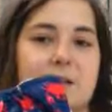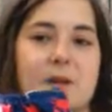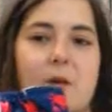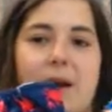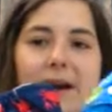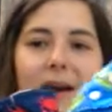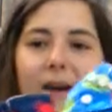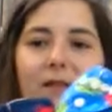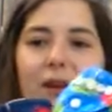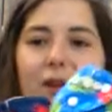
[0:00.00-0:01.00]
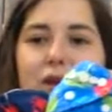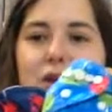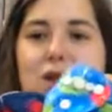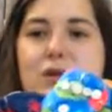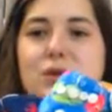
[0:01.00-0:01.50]
so I have a
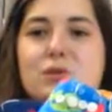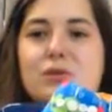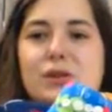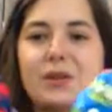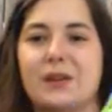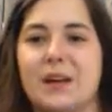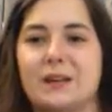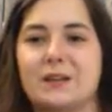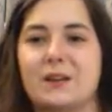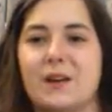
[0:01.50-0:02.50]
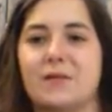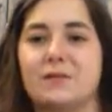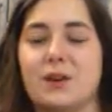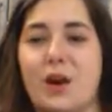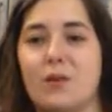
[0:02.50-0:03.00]
huge collection of
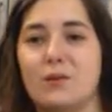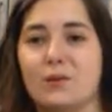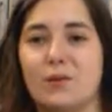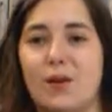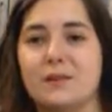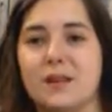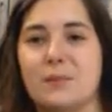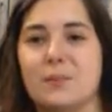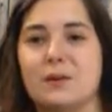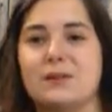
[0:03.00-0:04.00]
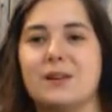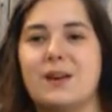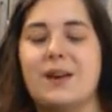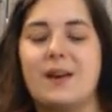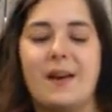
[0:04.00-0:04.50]
nautical cloth diapers,
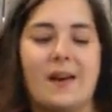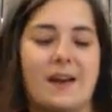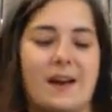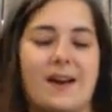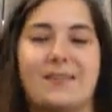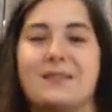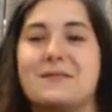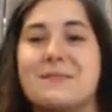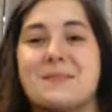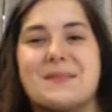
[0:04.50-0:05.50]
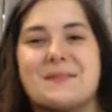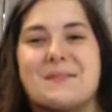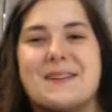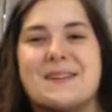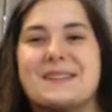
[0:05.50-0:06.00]
and I love them so
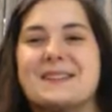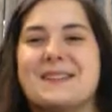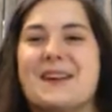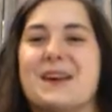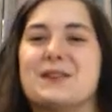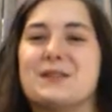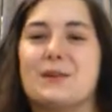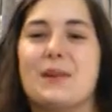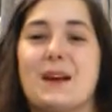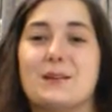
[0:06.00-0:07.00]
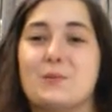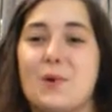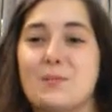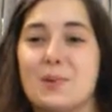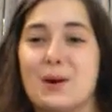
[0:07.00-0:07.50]
much. So that is
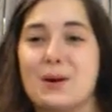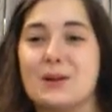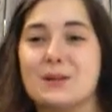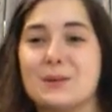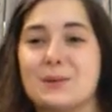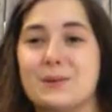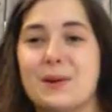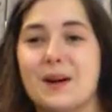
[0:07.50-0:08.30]
one perk to